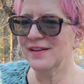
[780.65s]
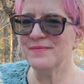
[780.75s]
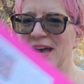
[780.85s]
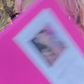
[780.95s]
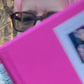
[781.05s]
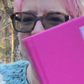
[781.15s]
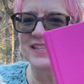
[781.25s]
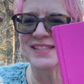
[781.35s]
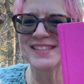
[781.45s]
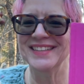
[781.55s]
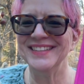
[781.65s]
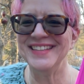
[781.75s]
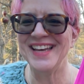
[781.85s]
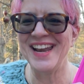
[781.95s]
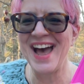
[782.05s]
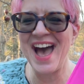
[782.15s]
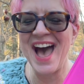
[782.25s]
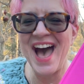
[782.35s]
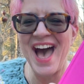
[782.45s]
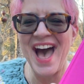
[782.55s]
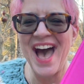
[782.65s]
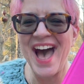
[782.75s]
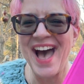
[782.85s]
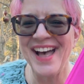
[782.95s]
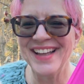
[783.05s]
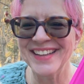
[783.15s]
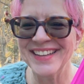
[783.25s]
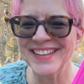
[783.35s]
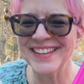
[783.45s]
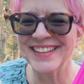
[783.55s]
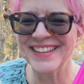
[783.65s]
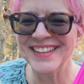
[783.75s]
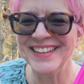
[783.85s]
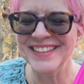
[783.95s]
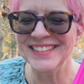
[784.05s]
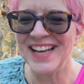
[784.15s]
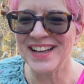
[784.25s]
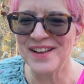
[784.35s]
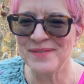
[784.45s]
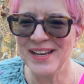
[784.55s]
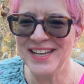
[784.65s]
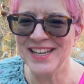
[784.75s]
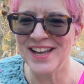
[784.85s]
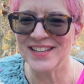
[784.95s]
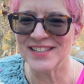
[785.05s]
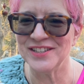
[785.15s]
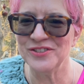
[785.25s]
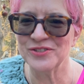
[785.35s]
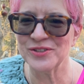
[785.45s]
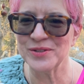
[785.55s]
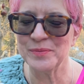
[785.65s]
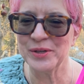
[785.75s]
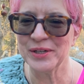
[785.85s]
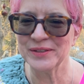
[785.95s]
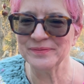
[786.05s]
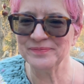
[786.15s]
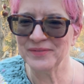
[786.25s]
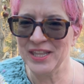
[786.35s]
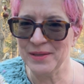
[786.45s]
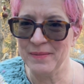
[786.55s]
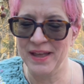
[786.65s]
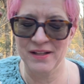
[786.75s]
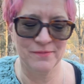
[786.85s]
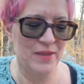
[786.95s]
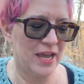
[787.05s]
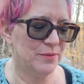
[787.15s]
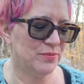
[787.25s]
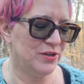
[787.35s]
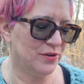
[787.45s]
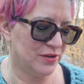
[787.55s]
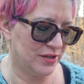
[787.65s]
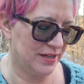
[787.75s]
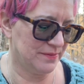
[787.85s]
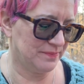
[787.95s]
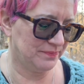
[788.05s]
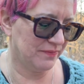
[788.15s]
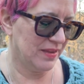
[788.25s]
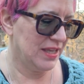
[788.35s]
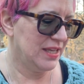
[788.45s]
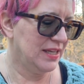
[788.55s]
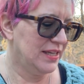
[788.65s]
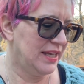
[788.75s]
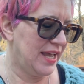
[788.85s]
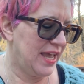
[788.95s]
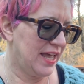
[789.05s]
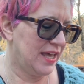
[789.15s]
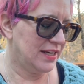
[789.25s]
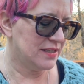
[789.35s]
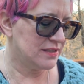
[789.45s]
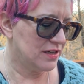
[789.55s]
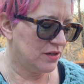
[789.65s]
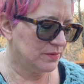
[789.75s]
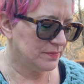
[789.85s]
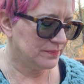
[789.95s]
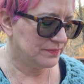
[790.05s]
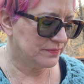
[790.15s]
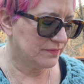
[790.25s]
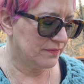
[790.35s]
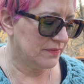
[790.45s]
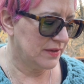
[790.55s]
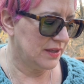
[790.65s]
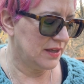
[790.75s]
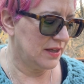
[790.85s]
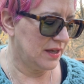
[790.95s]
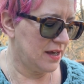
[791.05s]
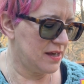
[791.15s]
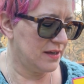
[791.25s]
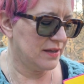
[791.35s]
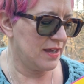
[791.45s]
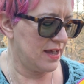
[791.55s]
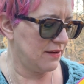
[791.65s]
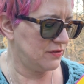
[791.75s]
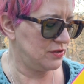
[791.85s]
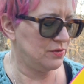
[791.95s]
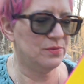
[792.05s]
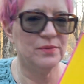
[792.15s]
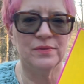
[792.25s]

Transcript: about is, ta-da! I got my Neons and Neutrals book in the mail. I had pre-ordered it. And so I have to